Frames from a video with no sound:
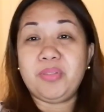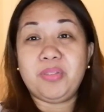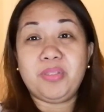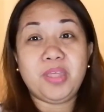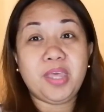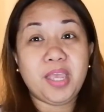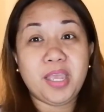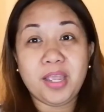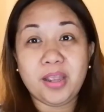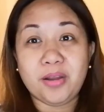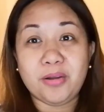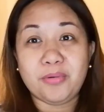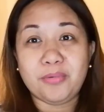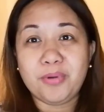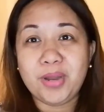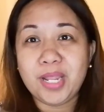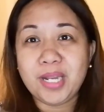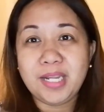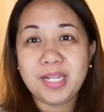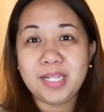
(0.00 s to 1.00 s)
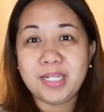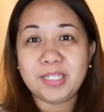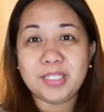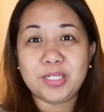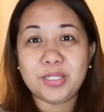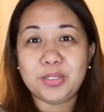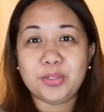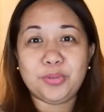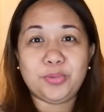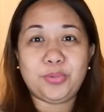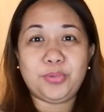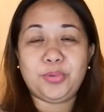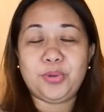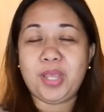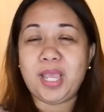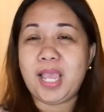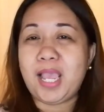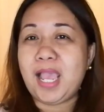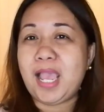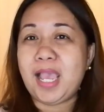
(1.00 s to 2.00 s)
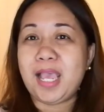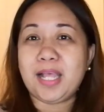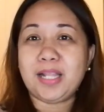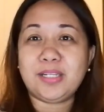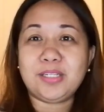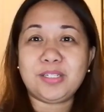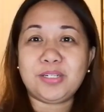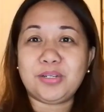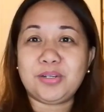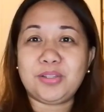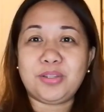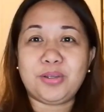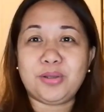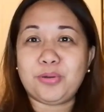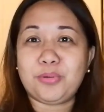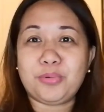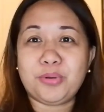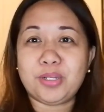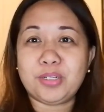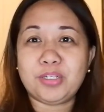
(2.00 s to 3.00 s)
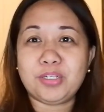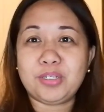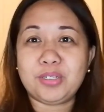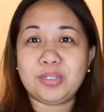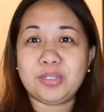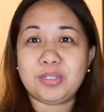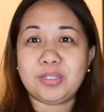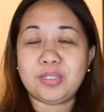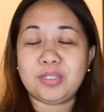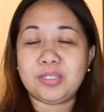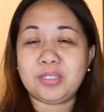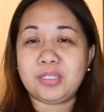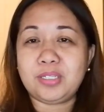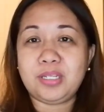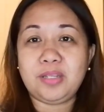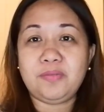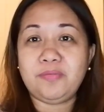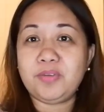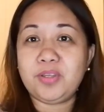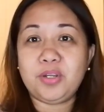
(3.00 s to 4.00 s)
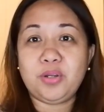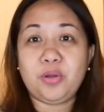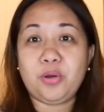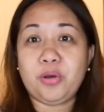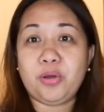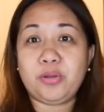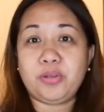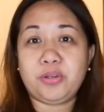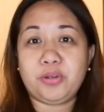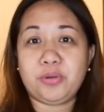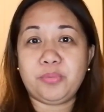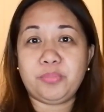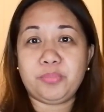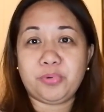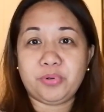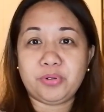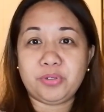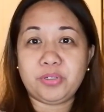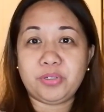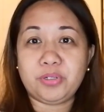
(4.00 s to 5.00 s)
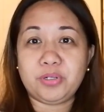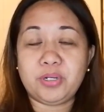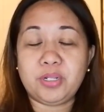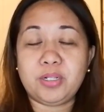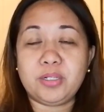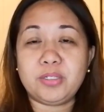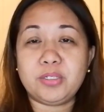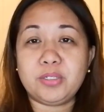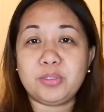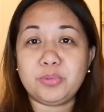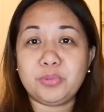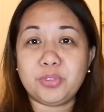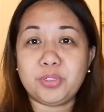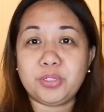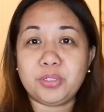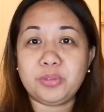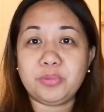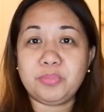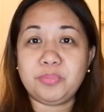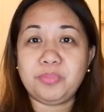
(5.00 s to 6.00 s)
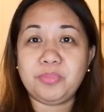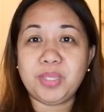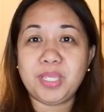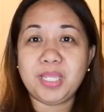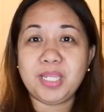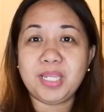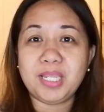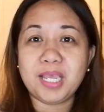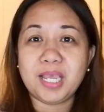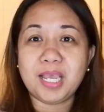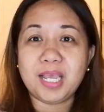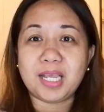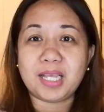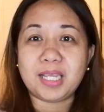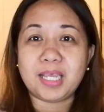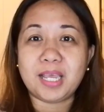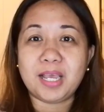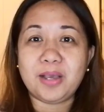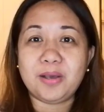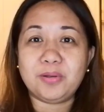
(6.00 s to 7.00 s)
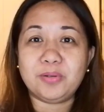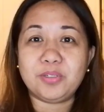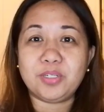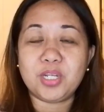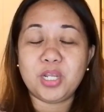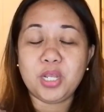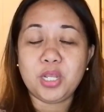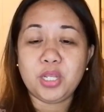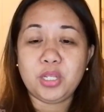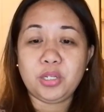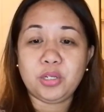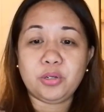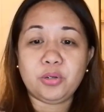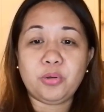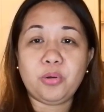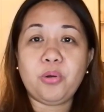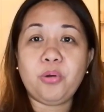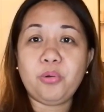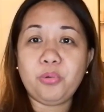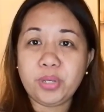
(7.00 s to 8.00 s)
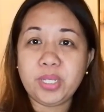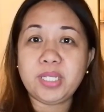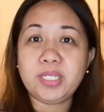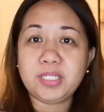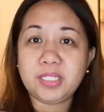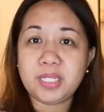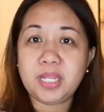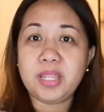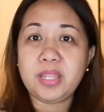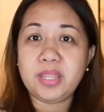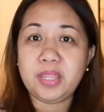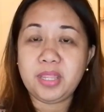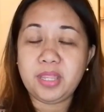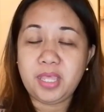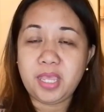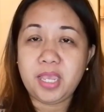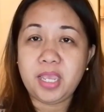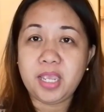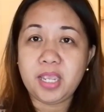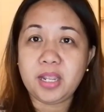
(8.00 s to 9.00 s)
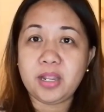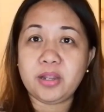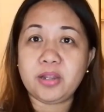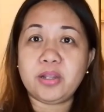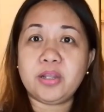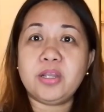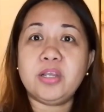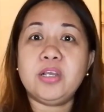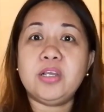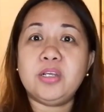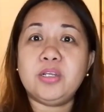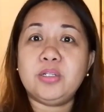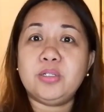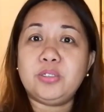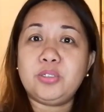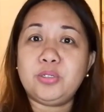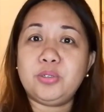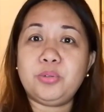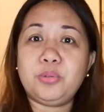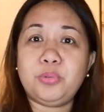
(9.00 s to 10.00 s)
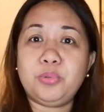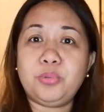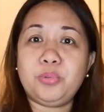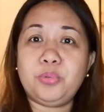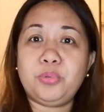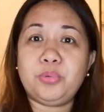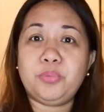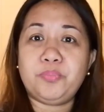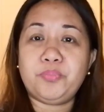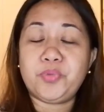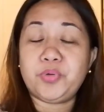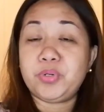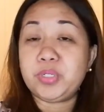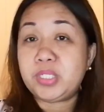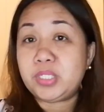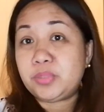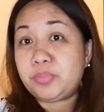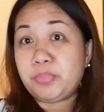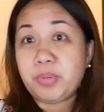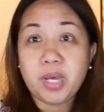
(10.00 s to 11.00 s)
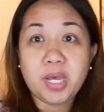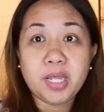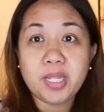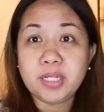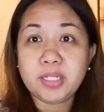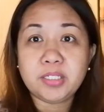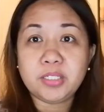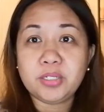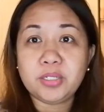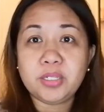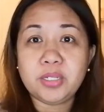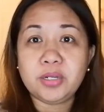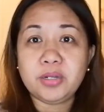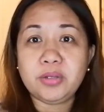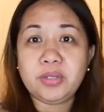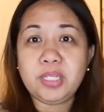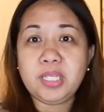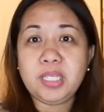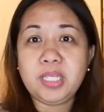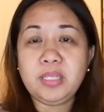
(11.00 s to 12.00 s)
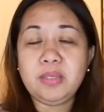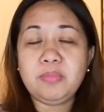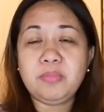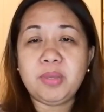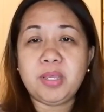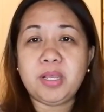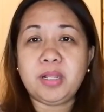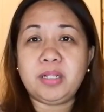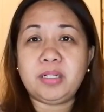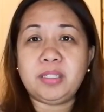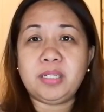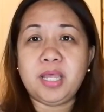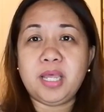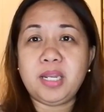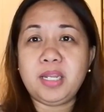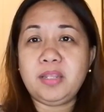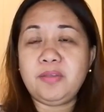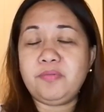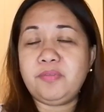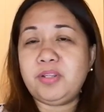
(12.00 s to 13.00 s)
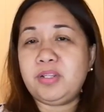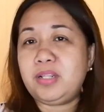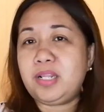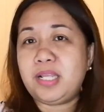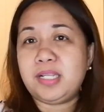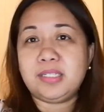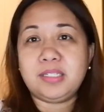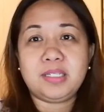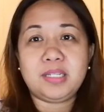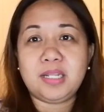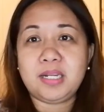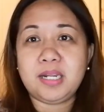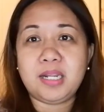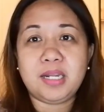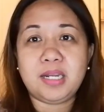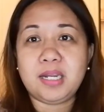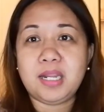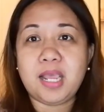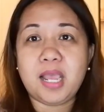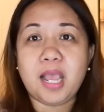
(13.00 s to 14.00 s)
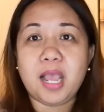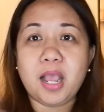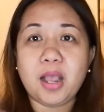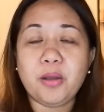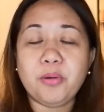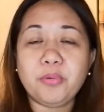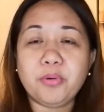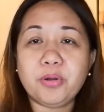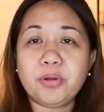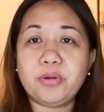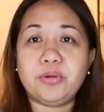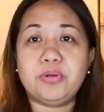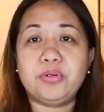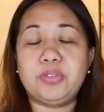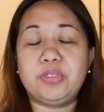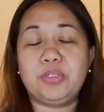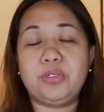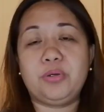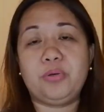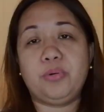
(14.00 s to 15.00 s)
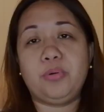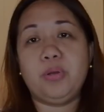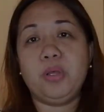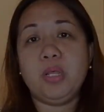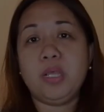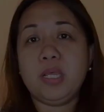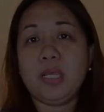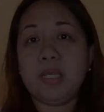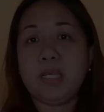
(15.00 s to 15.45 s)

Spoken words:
there, ready to answer their questions, even on your personal social media account. You're always there to respond to their email, not even less than an hour or so.